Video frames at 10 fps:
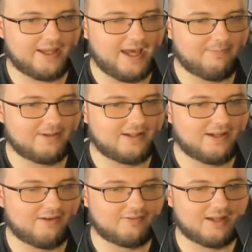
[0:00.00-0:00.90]
happening
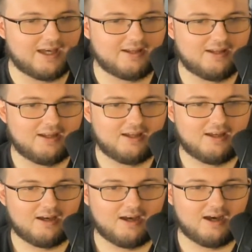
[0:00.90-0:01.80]
here? Okay.
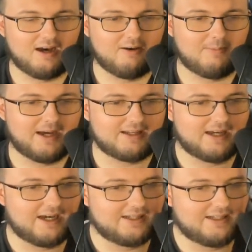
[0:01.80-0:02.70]
Oh my
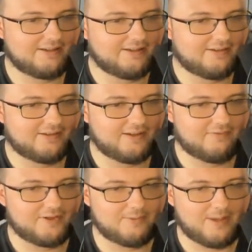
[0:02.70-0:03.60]
God, this is uh,
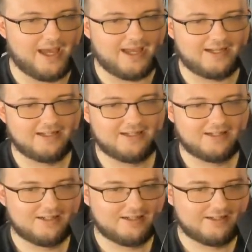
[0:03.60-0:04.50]
really bad.
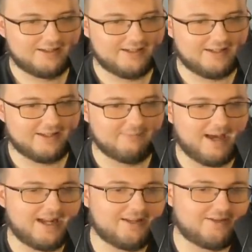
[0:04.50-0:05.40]
The, the
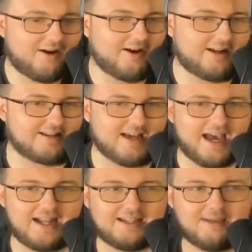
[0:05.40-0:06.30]
amount of yardage I
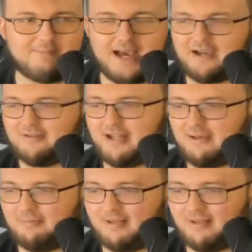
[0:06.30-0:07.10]
had to get back on that